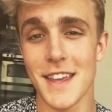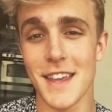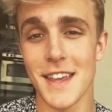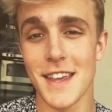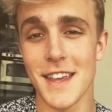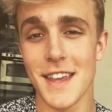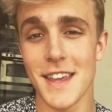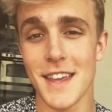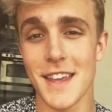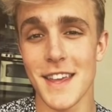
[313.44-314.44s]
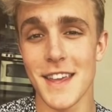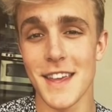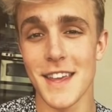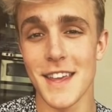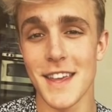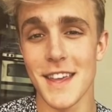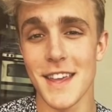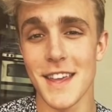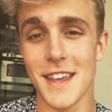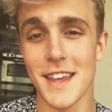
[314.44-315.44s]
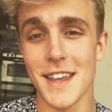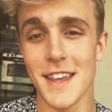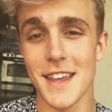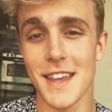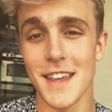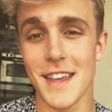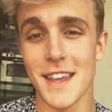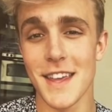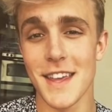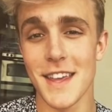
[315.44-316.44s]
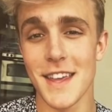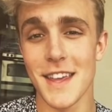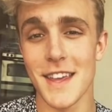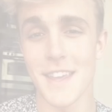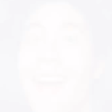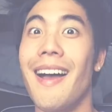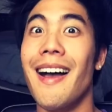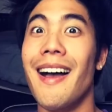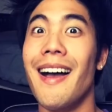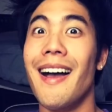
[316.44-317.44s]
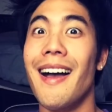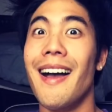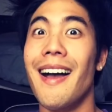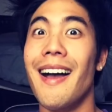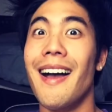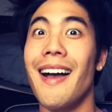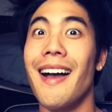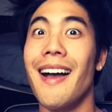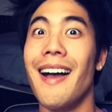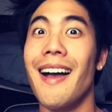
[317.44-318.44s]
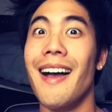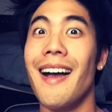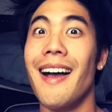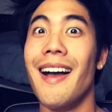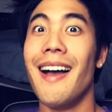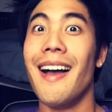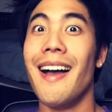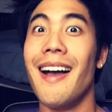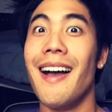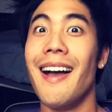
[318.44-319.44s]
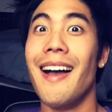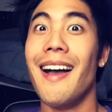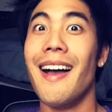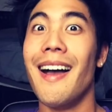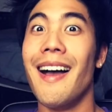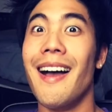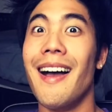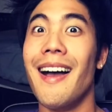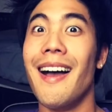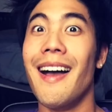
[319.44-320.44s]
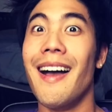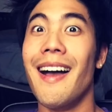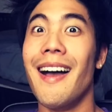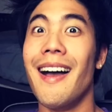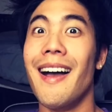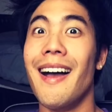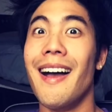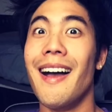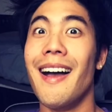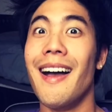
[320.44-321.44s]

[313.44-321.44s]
The person shown says nothing.